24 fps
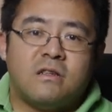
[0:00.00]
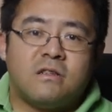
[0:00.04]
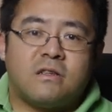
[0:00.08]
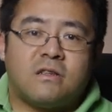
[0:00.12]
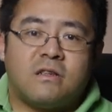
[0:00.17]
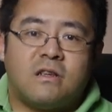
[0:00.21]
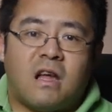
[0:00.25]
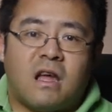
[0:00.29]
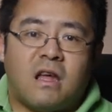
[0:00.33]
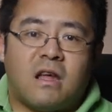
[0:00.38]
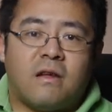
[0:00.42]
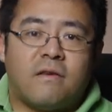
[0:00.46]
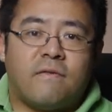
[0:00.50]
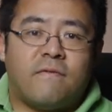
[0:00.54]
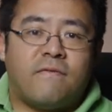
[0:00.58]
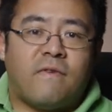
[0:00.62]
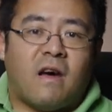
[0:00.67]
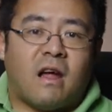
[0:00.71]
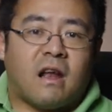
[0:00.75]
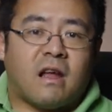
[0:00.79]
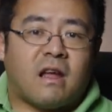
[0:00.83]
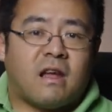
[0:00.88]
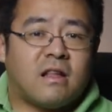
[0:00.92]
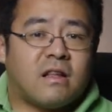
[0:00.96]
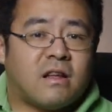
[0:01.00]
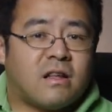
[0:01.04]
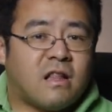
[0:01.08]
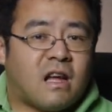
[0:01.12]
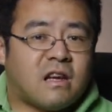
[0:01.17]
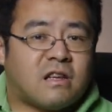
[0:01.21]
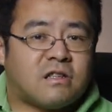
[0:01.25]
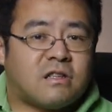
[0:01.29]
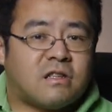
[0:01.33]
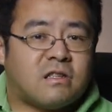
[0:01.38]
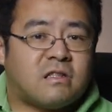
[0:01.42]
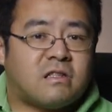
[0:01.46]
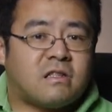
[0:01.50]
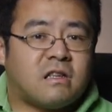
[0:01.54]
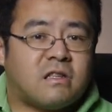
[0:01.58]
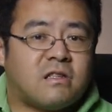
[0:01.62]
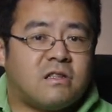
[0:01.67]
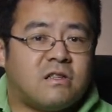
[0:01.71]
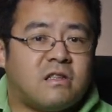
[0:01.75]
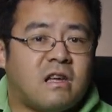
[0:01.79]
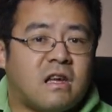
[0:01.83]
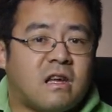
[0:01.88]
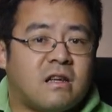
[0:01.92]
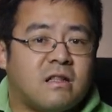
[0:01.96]
Today, Vatican elections tend
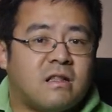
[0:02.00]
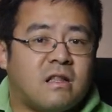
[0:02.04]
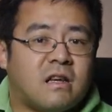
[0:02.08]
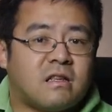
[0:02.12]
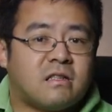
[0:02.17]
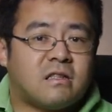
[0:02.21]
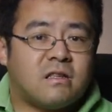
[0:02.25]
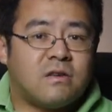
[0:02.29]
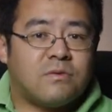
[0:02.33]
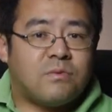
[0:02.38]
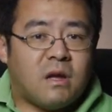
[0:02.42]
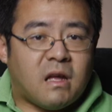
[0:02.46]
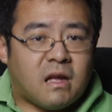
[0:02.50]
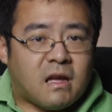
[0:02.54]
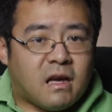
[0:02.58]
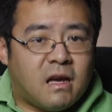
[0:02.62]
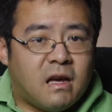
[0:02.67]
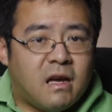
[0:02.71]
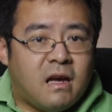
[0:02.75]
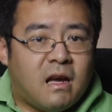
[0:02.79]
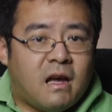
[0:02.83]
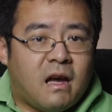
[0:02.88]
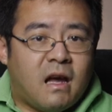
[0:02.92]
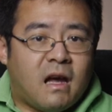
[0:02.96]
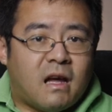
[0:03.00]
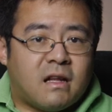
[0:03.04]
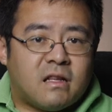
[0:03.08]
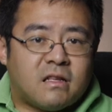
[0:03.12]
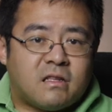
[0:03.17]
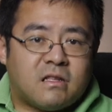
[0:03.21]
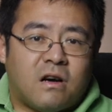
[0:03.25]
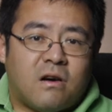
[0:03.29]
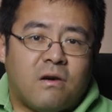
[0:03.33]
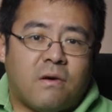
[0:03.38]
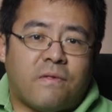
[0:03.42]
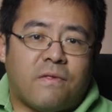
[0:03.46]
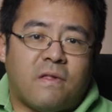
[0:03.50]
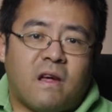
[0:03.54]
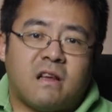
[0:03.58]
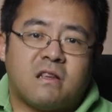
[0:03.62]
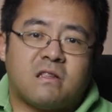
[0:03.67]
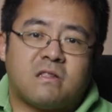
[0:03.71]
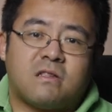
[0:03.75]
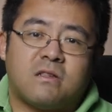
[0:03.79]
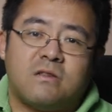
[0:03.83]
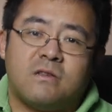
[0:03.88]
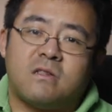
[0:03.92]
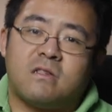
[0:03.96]
to take less than a week, and it's all
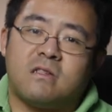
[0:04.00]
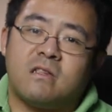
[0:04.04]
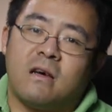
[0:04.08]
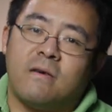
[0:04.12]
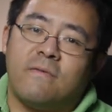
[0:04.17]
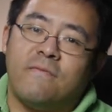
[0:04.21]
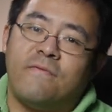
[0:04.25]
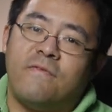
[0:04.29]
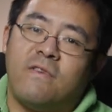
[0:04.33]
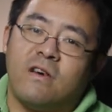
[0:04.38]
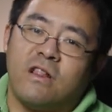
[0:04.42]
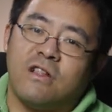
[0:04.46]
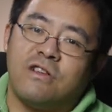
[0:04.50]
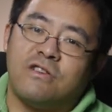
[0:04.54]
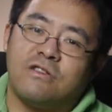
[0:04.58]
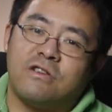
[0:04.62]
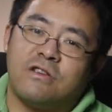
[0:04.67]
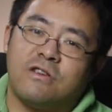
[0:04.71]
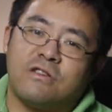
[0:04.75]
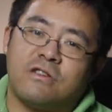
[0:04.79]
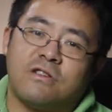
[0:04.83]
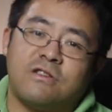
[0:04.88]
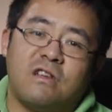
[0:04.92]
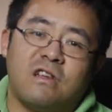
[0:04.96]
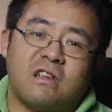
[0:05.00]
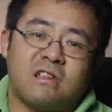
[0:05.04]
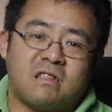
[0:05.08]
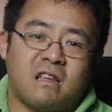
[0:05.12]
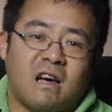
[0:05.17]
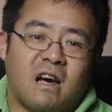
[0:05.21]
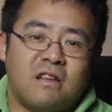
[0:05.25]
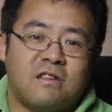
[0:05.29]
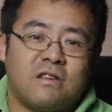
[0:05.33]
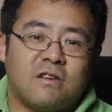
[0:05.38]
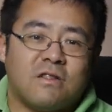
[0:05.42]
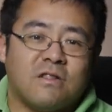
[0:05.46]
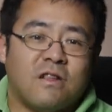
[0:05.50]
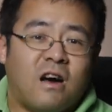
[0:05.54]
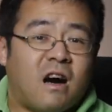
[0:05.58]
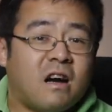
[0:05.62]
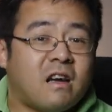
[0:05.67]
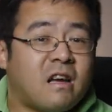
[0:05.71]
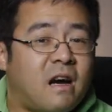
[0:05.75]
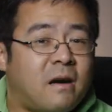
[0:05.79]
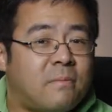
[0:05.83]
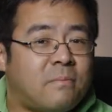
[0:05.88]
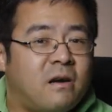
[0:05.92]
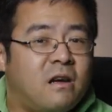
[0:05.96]
thanks to some villagers who decide to
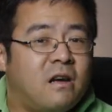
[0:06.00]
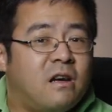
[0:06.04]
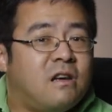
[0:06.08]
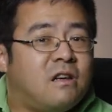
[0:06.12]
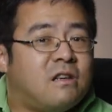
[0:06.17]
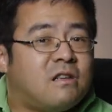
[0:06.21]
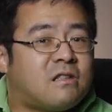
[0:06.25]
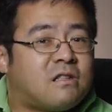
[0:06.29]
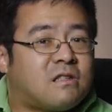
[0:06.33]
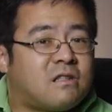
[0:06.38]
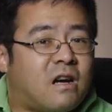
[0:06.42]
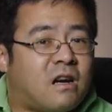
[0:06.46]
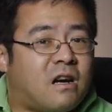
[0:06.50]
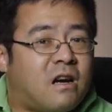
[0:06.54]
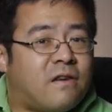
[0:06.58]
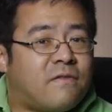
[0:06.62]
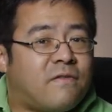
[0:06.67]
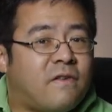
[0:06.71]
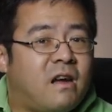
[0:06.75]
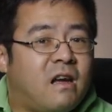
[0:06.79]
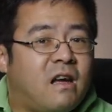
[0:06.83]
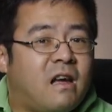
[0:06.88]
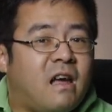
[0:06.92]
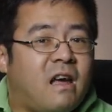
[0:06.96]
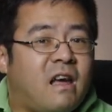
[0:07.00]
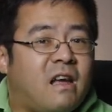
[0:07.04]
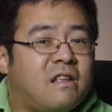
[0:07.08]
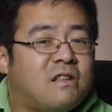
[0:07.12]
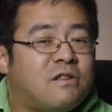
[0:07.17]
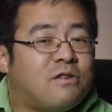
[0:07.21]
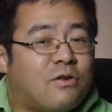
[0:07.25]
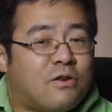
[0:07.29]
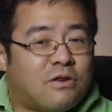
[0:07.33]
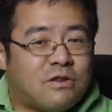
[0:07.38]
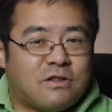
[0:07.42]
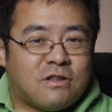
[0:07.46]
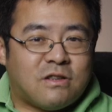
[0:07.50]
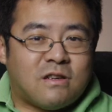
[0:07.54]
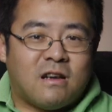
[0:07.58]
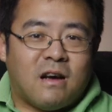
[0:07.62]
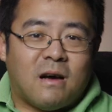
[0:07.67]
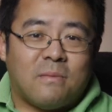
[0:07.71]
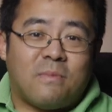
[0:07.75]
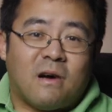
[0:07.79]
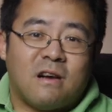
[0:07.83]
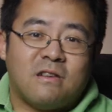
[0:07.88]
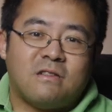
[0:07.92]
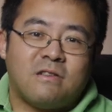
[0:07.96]
lock up, starve, and torture
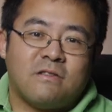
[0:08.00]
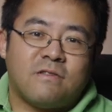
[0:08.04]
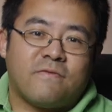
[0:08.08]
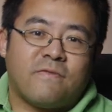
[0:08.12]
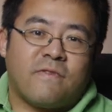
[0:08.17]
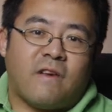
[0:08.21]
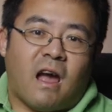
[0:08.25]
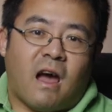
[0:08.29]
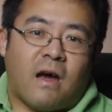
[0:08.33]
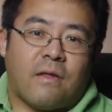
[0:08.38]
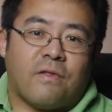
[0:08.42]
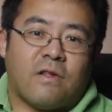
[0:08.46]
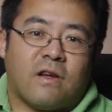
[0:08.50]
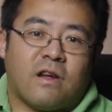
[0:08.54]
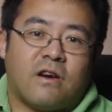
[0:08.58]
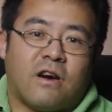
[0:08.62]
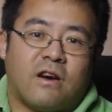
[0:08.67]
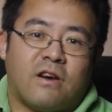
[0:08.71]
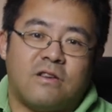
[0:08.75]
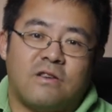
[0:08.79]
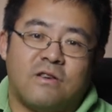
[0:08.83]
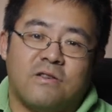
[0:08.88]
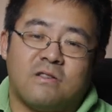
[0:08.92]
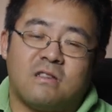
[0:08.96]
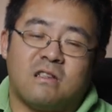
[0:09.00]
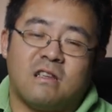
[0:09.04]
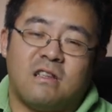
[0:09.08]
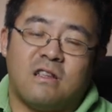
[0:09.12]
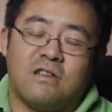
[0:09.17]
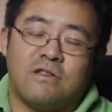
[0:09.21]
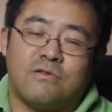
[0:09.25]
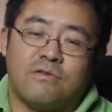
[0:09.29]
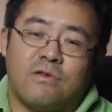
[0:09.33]
a bunch of Catholic cardinals in the